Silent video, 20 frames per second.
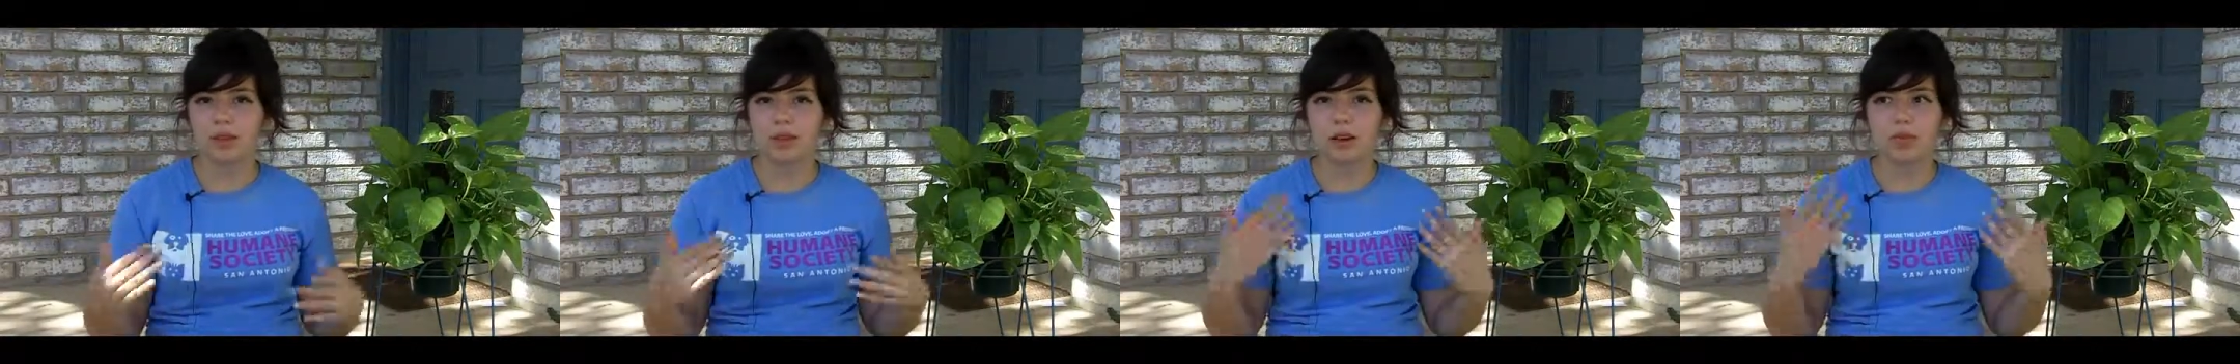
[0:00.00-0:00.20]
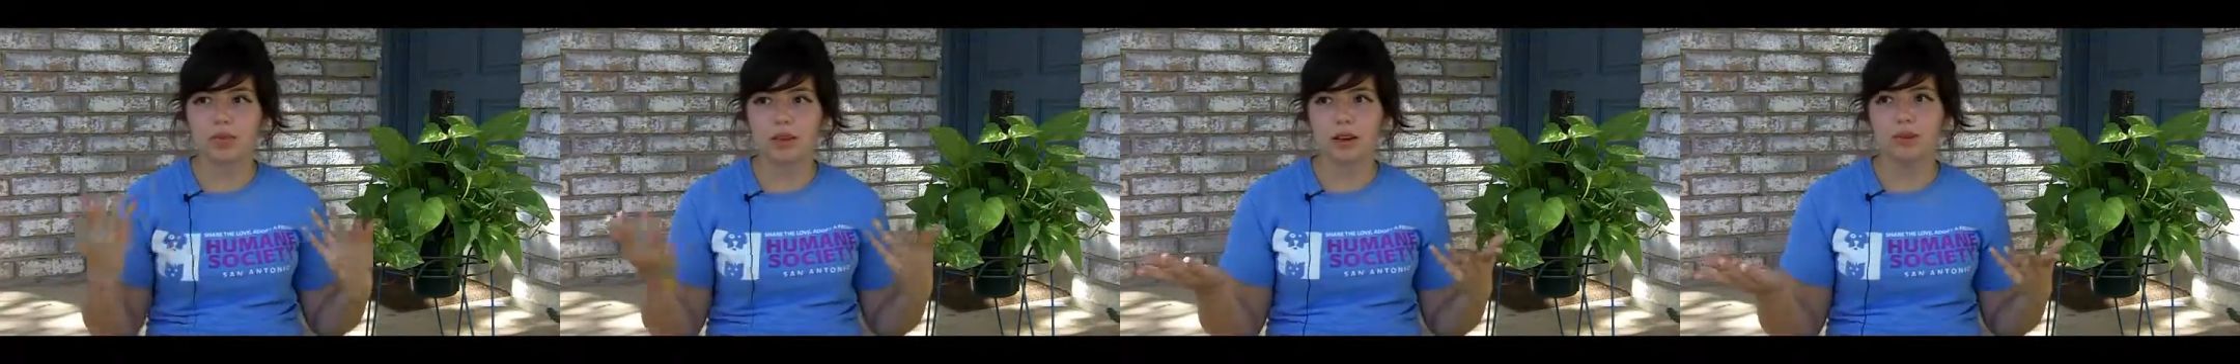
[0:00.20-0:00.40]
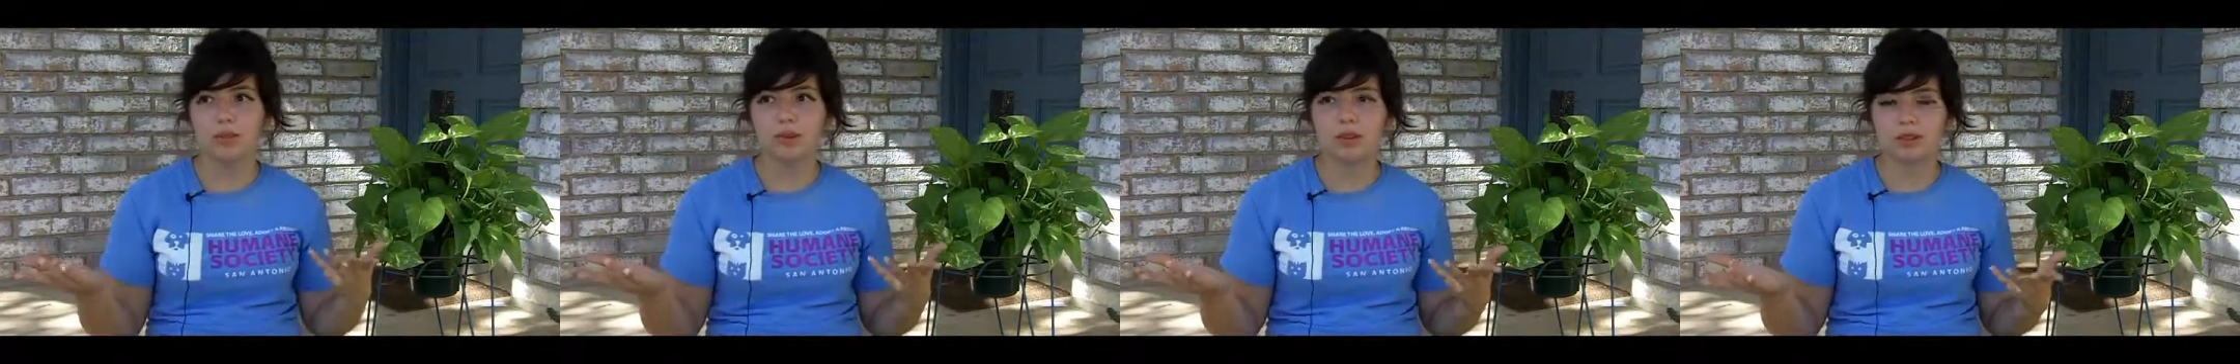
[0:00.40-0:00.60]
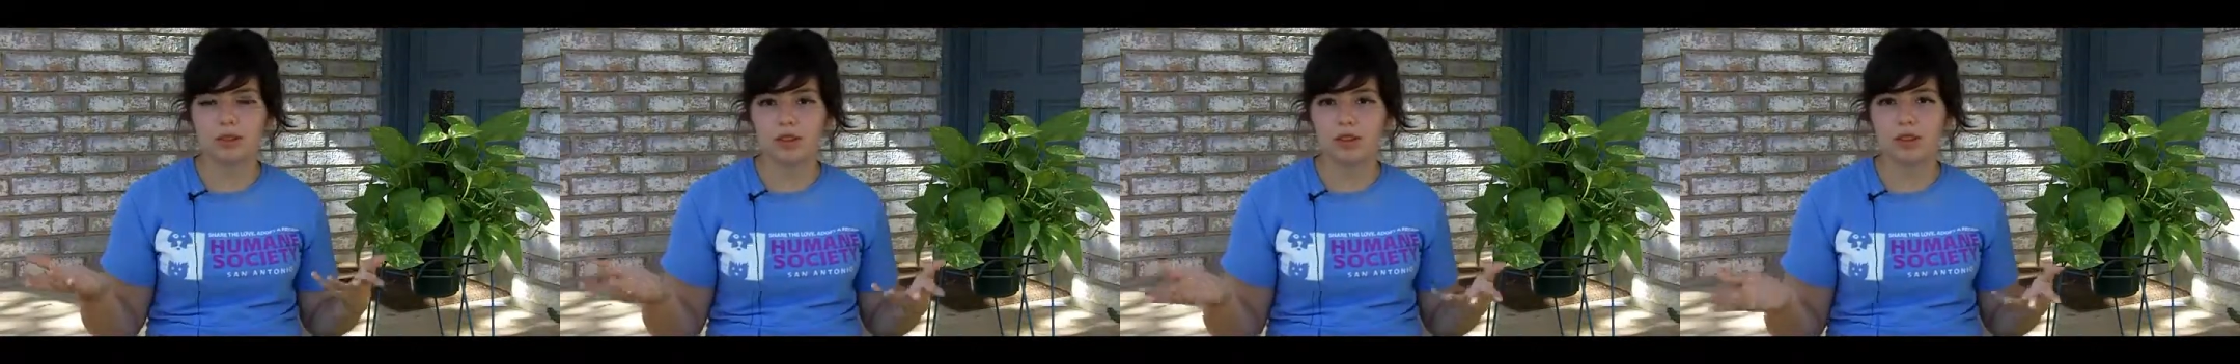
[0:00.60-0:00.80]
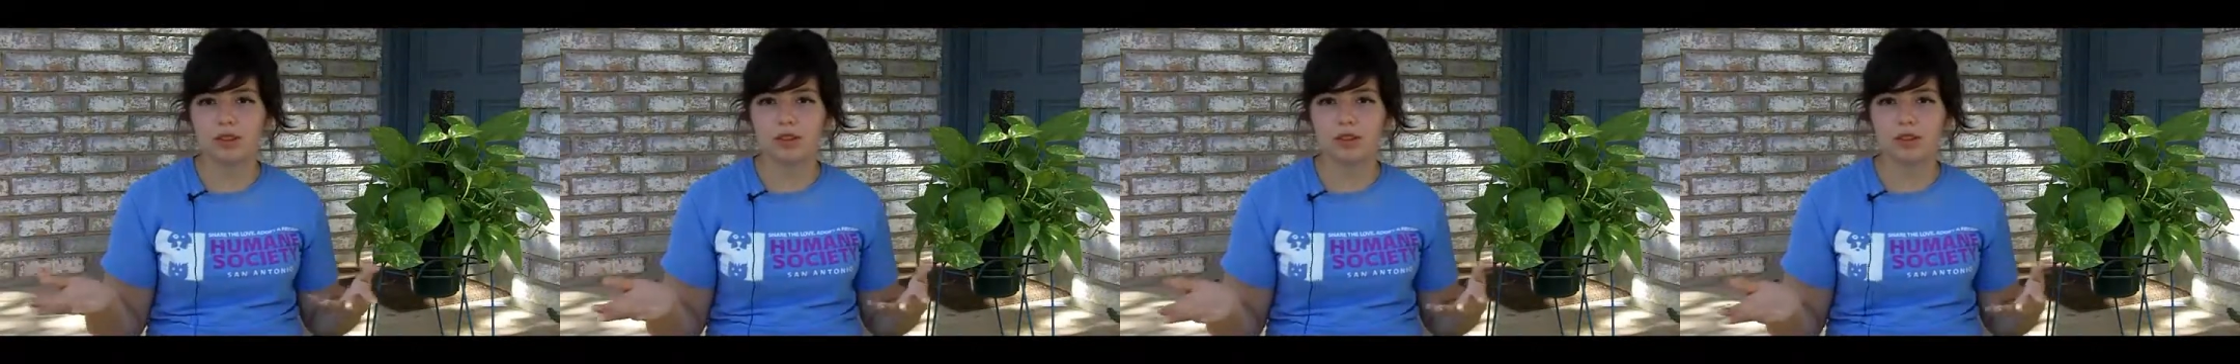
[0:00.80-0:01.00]
if they've been
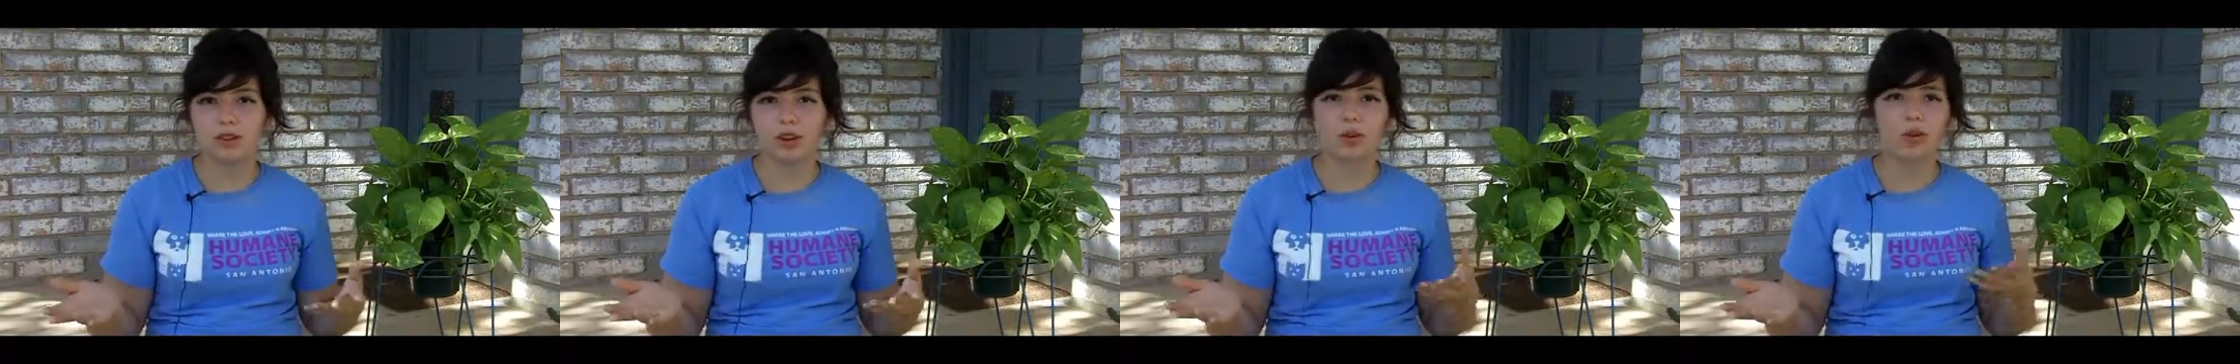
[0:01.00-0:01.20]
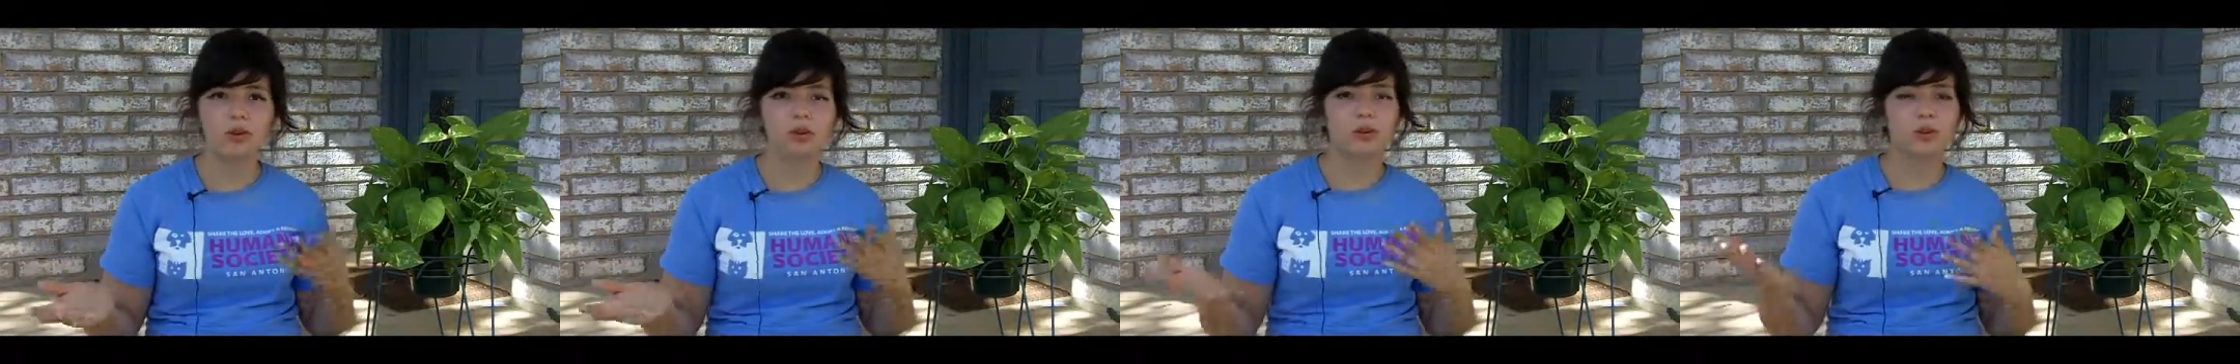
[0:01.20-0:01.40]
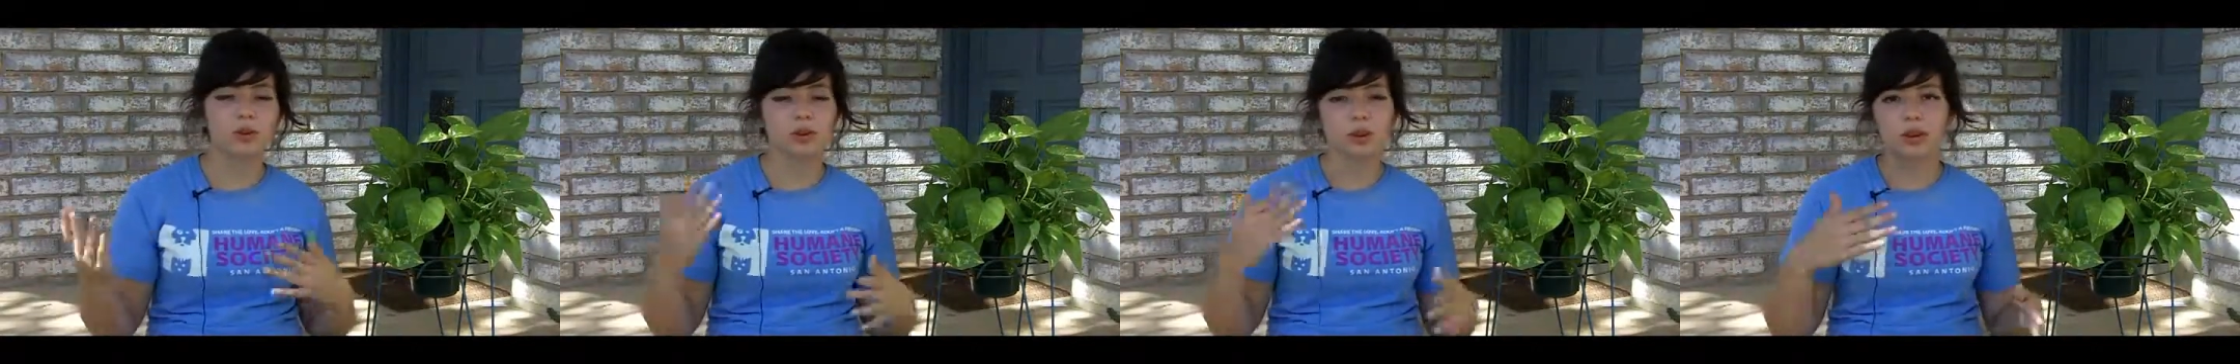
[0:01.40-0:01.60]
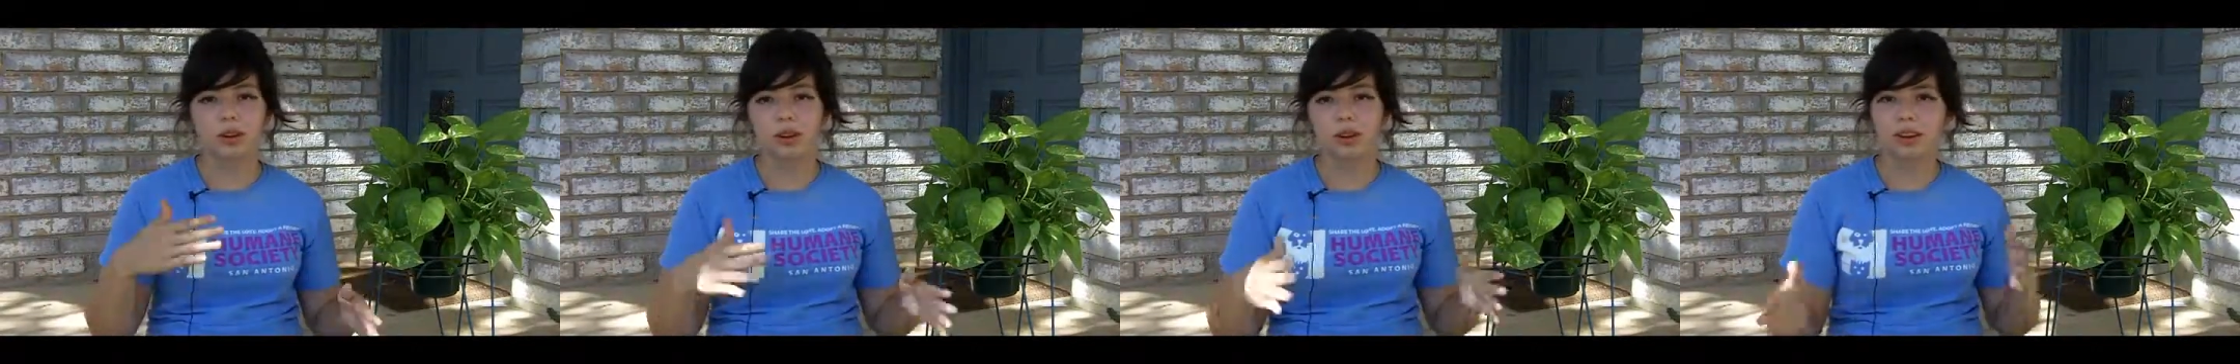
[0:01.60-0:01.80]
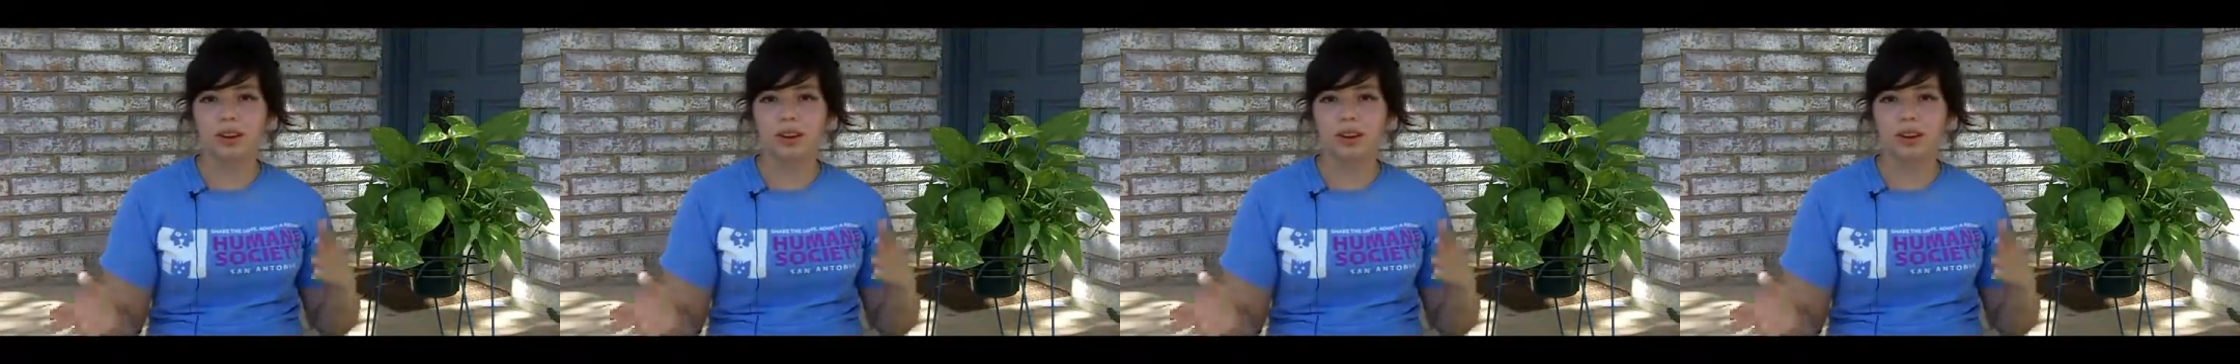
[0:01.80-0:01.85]
sitting in shows or